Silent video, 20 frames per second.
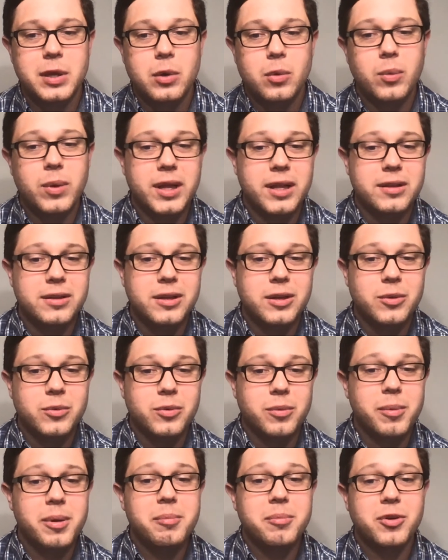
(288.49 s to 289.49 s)
Well,
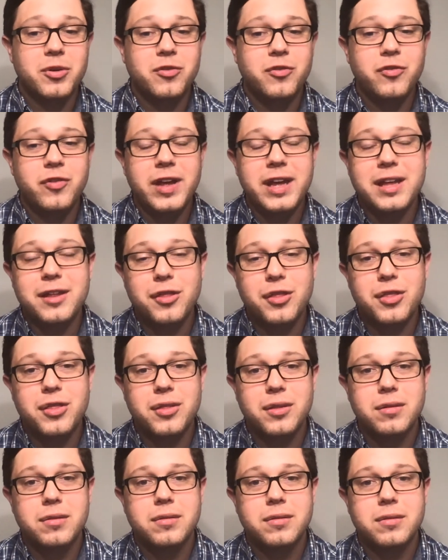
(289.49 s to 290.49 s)
remember,
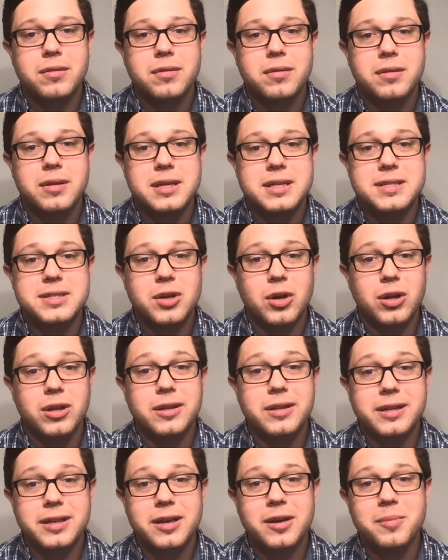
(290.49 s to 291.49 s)
faith is
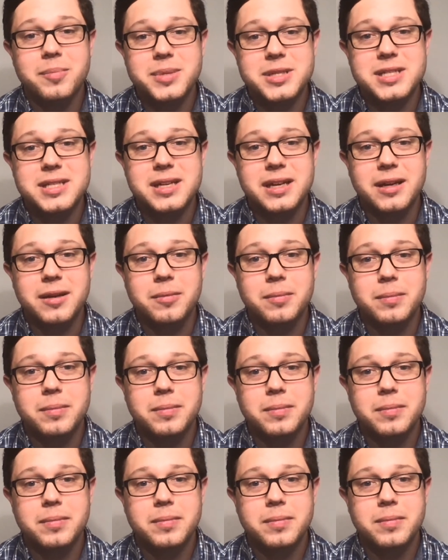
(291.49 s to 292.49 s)
all encompassing.
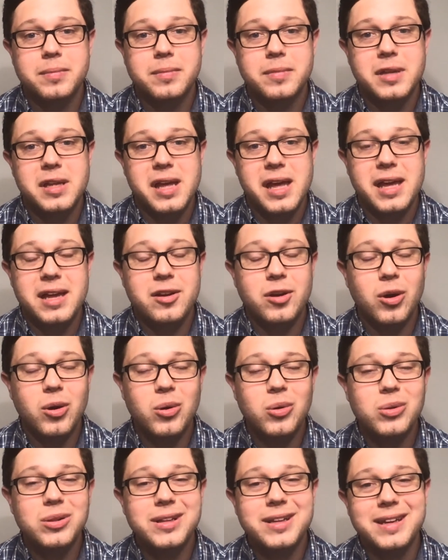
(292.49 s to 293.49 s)
And
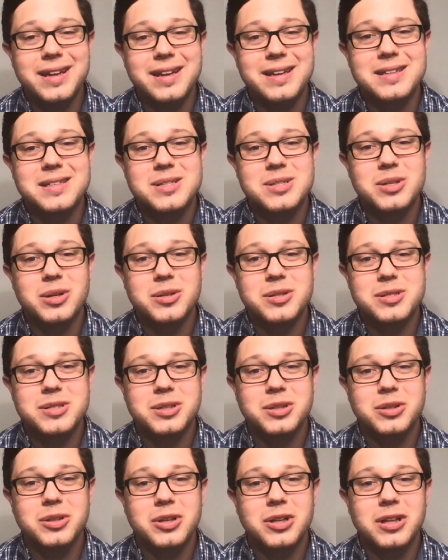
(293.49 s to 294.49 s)
holiness starts
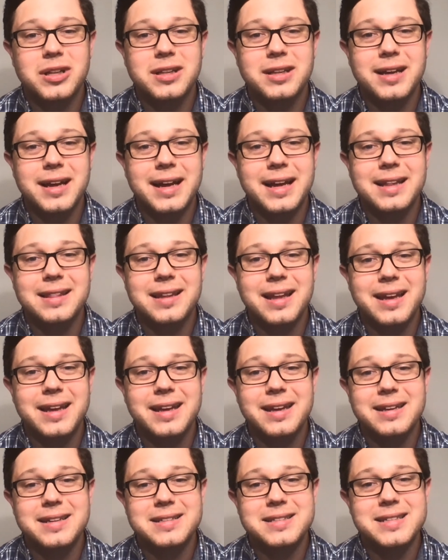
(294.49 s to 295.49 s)
to look a lot
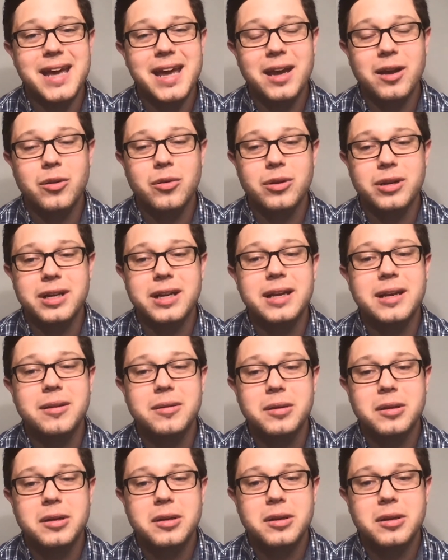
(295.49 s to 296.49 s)
like integrity,
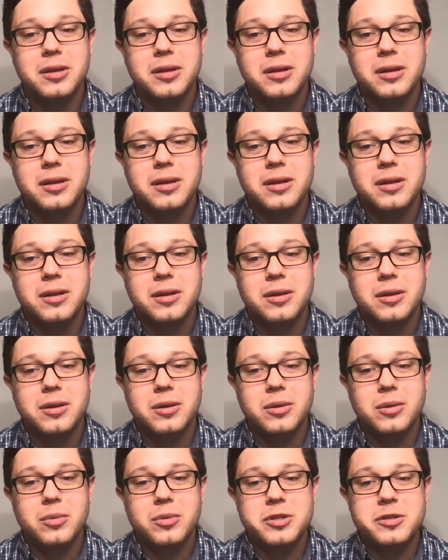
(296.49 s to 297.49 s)

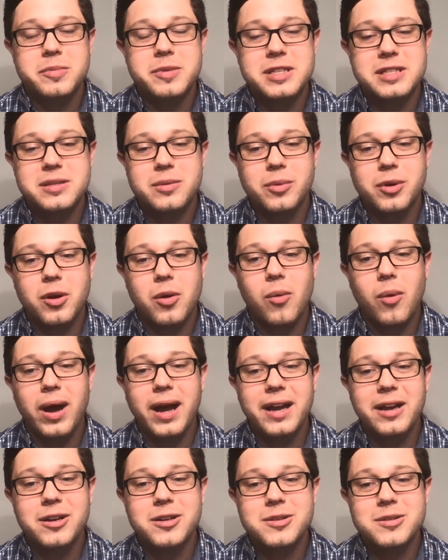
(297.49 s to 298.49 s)
which means it
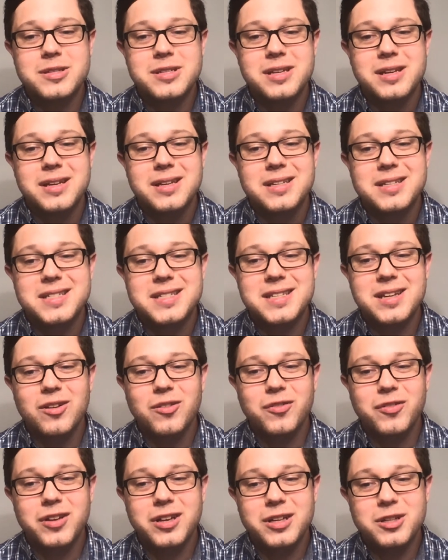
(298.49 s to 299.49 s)
requires
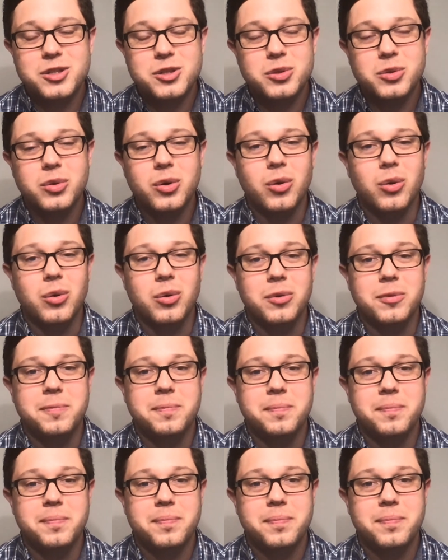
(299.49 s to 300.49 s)
self control
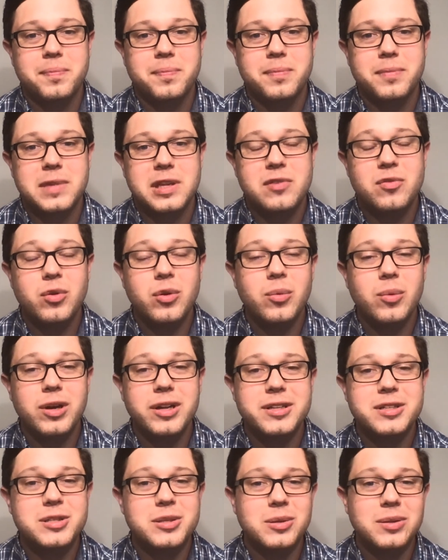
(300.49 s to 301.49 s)
if we
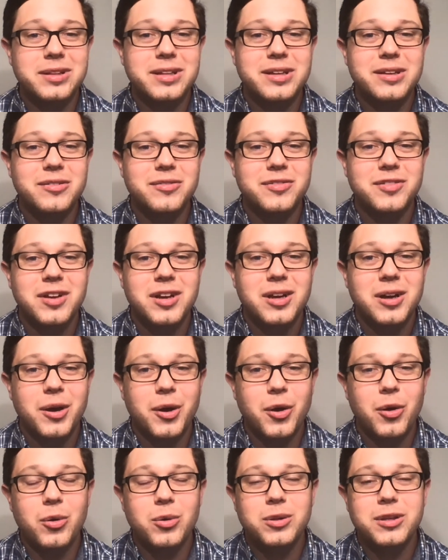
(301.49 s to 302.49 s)
want to live
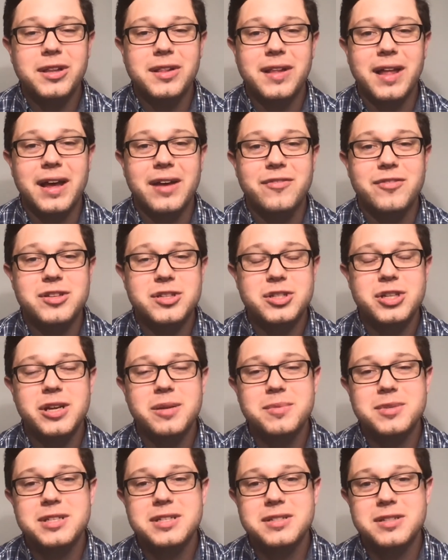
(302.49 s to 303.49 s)
a holy life, as
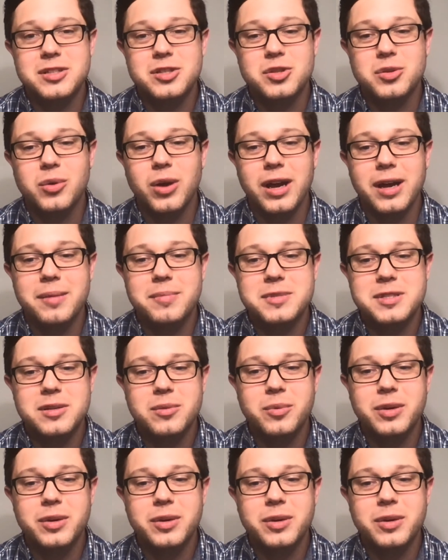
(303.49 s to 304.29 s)
James has described, then